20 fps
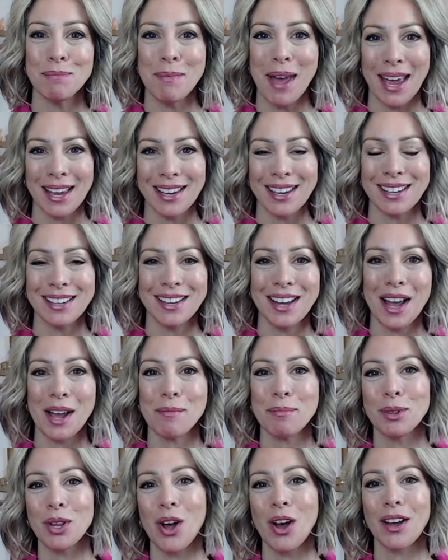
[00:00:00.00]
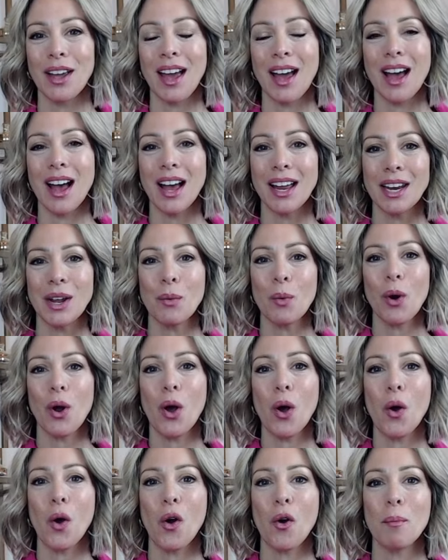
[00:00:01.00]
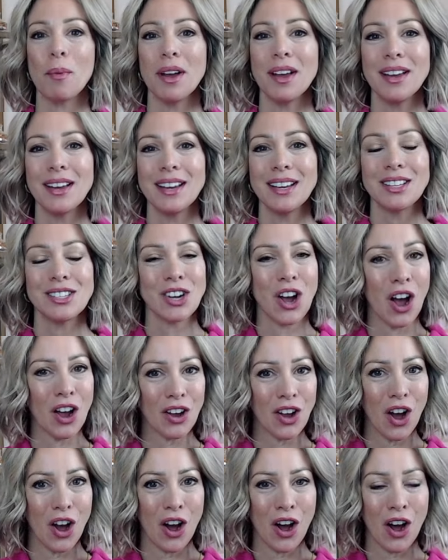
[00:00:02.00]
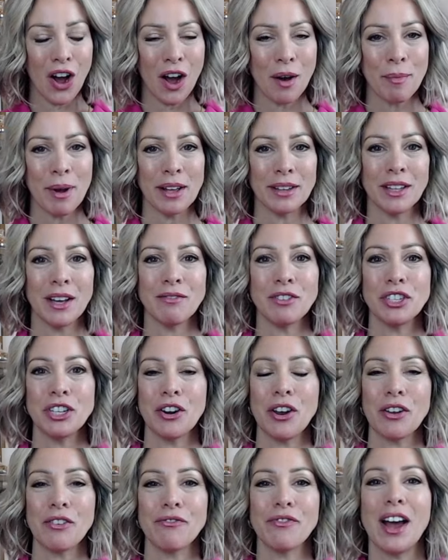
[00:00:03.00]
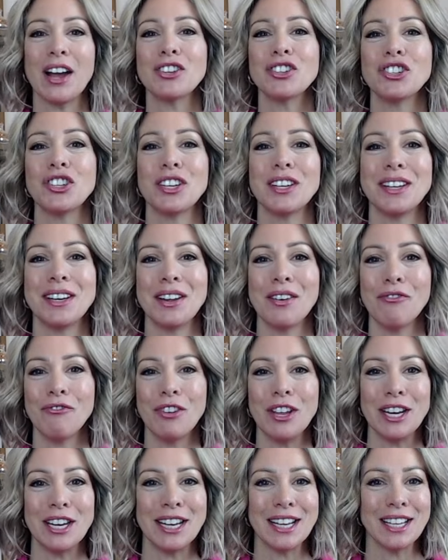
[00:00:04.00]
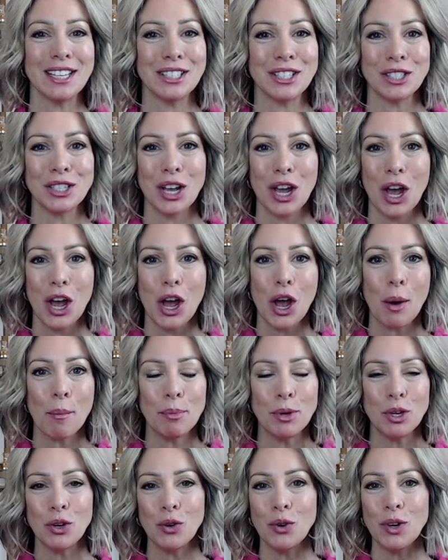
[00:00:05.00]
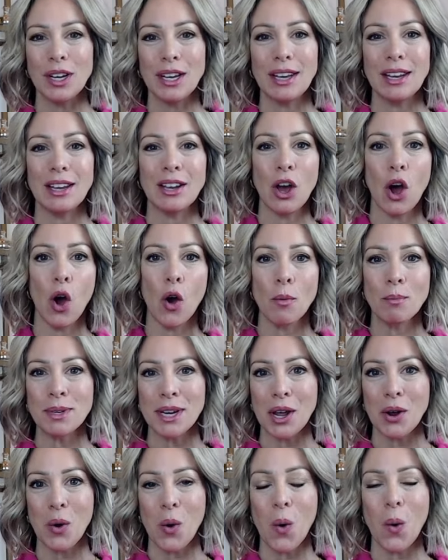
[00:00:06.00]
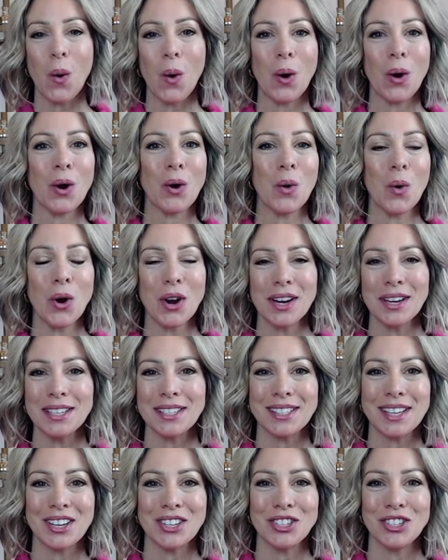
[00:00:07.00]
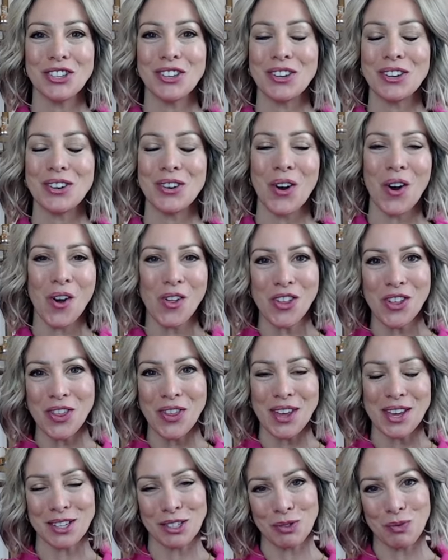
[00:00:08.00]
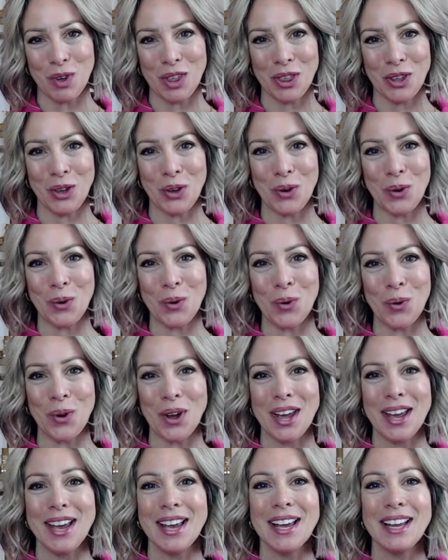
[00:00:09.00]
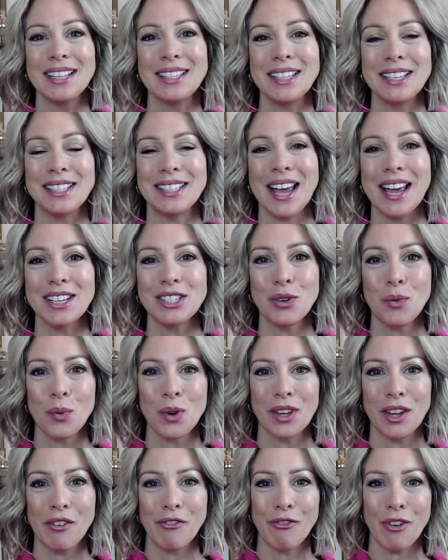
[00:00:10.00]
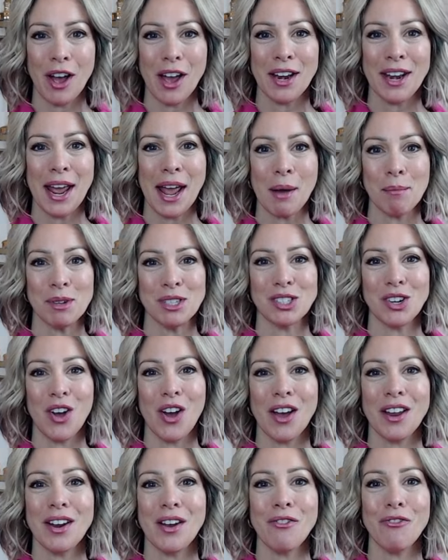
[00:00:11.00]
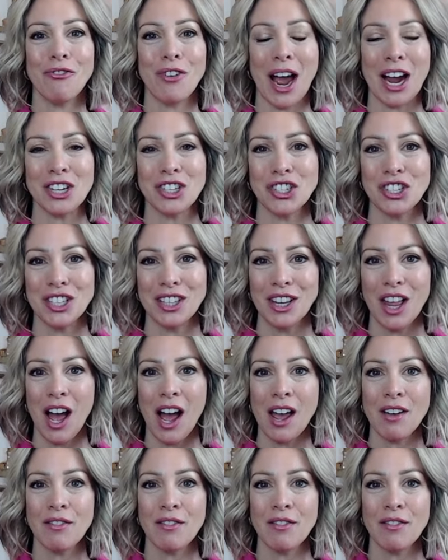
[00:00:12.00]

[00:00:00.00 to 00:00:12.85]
Megan. I blog at honeyweirhome.com. I love sharing fashion, fitness, beauty, home decor, organization, all the things with you. Today is a really fun Amazon Fashion Live.